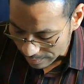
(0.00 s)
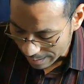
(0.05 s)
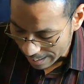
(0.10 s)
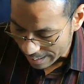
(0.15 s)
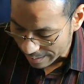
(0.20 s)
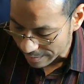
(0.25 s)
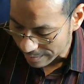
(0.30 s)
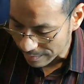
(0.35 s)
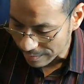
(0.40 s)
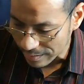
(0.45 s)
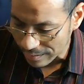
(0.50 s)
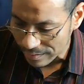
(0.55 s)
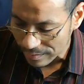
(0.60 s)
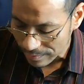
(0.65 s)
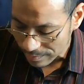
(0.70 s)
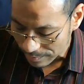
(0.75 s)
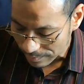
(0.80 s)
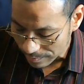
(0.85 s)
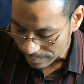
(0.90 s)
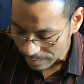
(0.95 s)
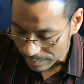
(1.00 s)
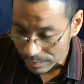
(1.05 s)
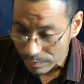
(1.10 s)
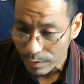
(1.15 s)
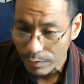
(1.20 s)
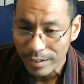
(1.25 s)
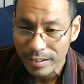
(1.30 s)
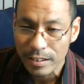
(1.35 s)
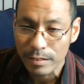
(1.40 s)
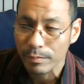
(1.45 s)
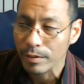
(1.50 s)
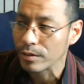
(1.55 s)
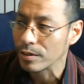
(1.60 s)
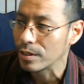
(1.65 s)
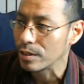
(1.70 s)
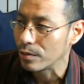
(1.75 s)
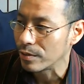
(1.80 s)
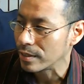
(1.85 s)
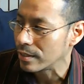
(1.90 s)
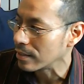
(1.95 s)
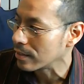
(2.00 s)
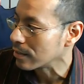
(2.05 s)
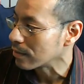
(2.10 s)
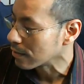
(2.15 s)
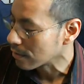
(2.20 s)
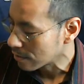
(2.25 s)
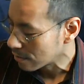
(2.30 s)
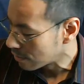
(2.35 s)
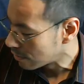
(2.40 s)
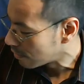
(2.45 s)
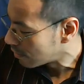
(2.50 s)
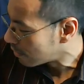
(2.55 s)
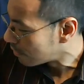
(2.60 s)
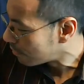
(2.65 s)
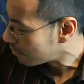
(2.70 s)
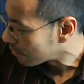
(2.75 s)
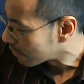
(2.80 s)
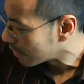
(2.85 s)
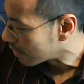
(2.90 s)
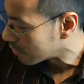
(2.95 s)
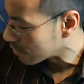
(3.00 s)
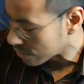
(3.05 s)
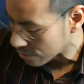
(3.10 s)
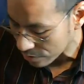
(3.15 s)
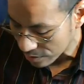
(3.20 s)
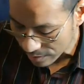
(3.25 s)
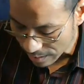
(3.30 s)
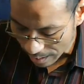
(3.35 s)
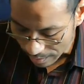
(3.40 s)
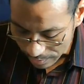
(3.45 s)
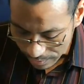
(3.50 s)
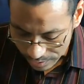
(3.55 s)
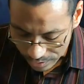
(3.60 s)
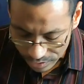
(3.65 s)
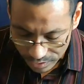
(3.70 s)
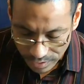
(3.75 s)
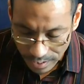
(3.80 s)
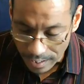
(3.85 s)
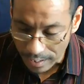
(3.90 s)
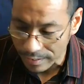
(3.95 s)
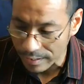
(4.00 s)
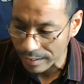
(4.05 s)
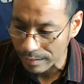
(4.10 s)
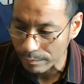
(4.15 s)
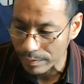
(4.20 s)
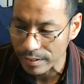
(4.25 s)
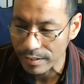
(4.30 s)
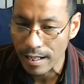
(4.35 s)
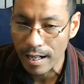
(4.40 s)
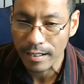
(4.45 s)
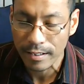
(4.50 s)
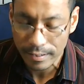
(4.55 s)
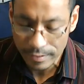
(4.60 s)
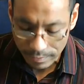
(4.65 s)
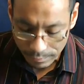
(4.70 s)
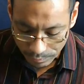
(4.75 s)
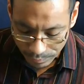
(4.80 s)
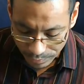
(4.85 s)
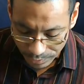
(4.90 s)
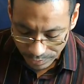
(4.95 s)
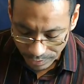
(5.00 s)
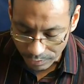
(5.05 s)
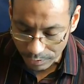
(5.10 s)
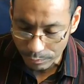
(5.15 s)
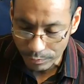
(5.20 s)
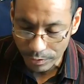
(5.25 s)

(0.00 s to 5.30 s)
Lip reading: and we weren't supposed to until Shusan and Pesach or